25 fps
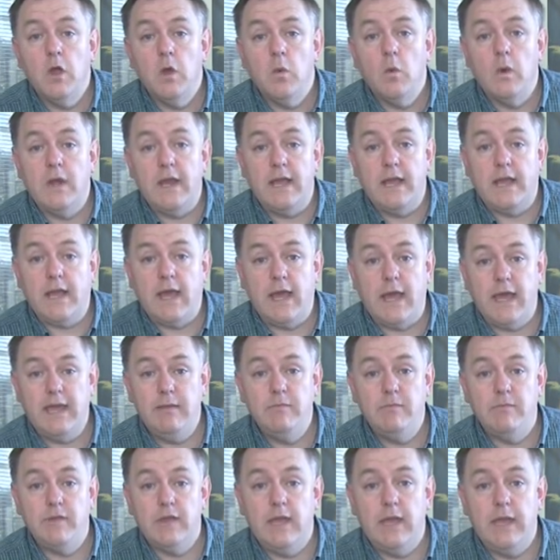When it
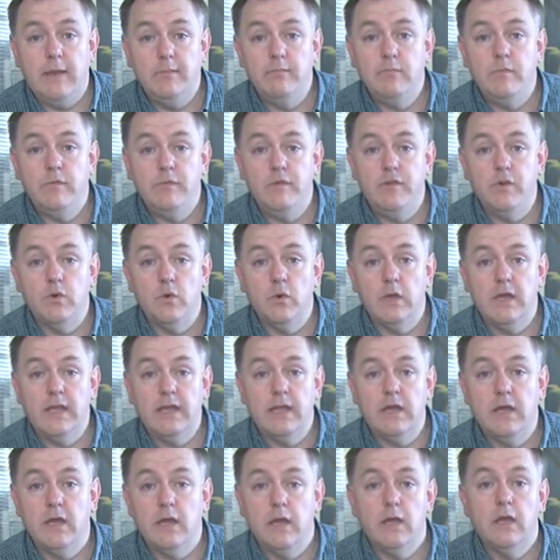came to him
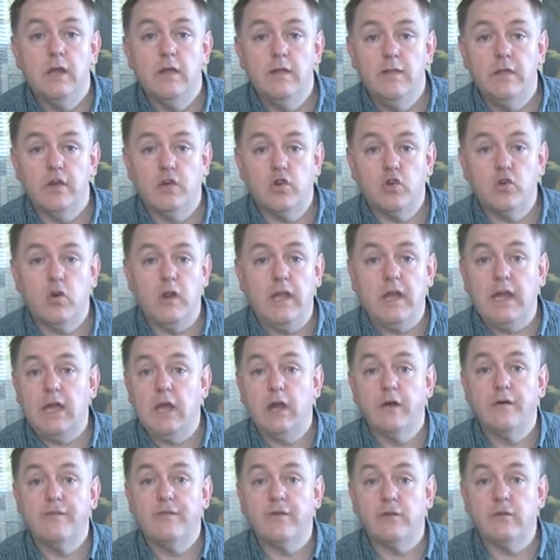doing the trick
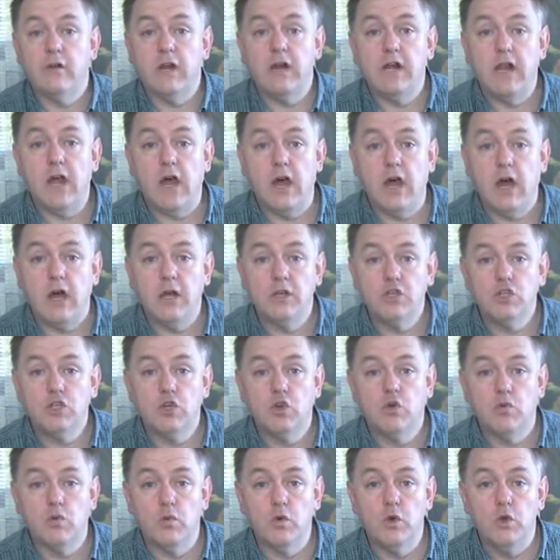for a
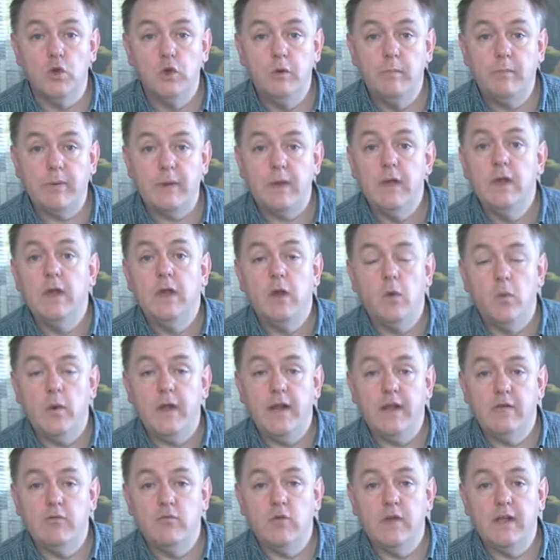large group, when
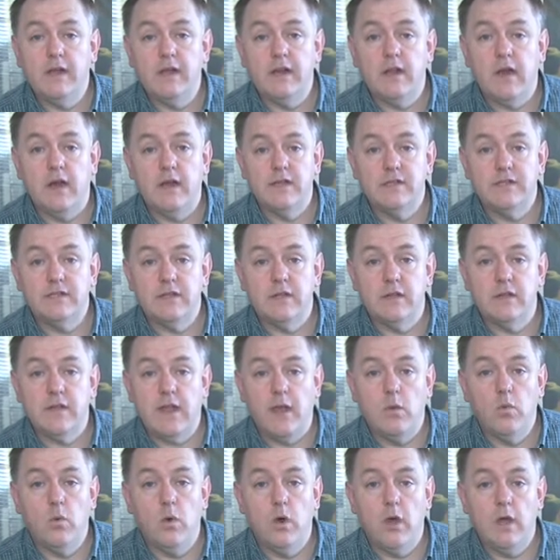he realized that
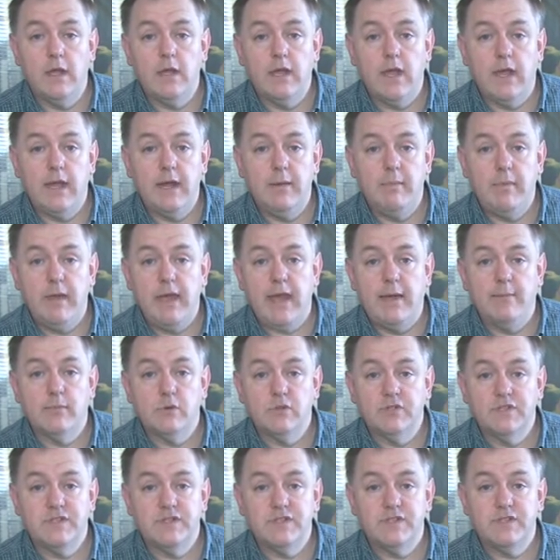they weren't going to be
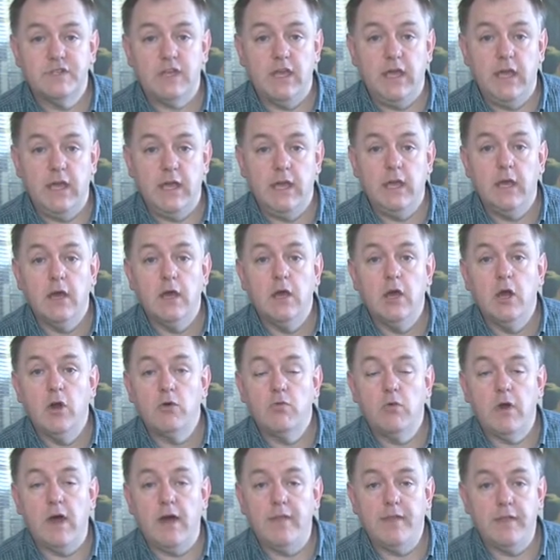able to see,
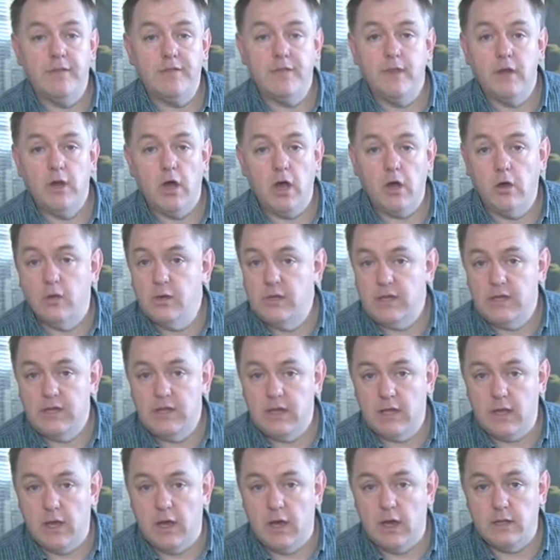rather than holding
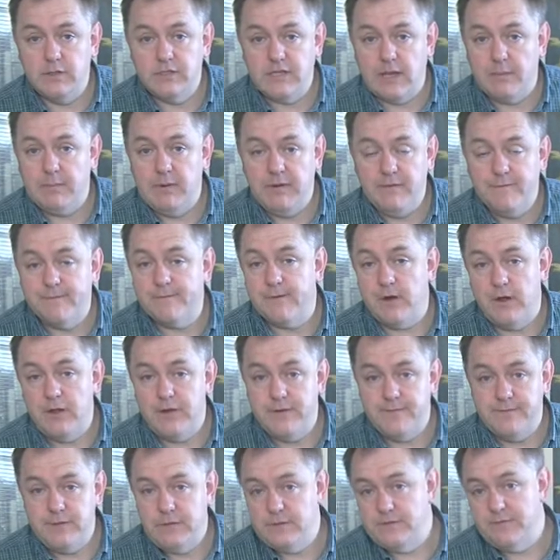the cards up in
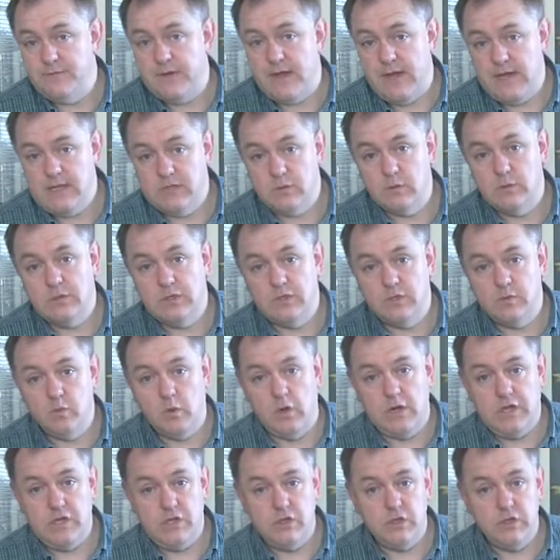front of his face, which is
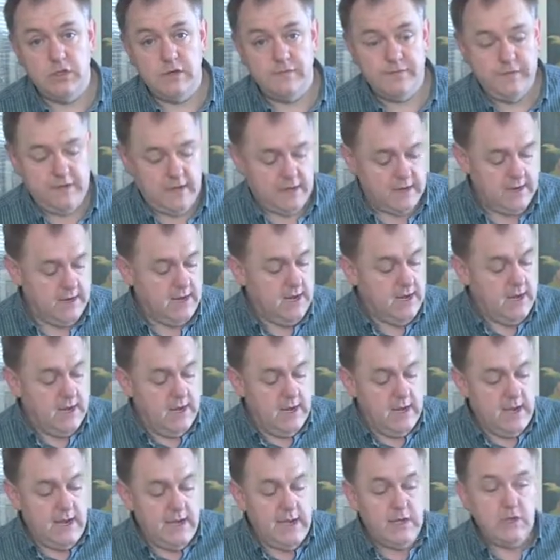what he should have done,
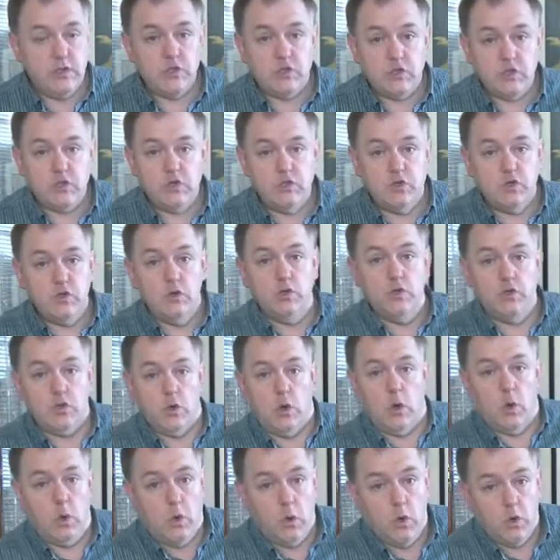he stood
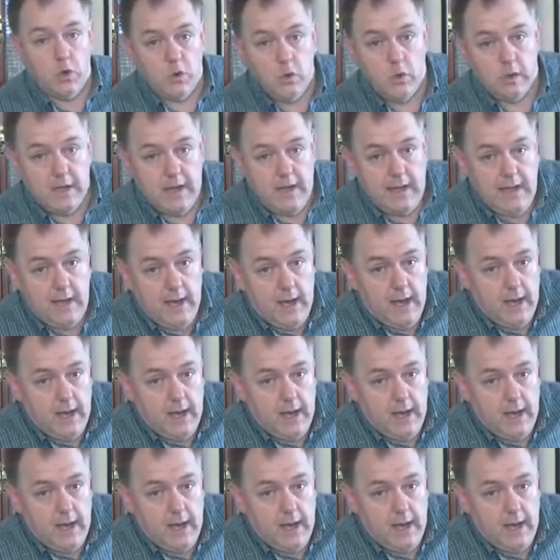awkwardly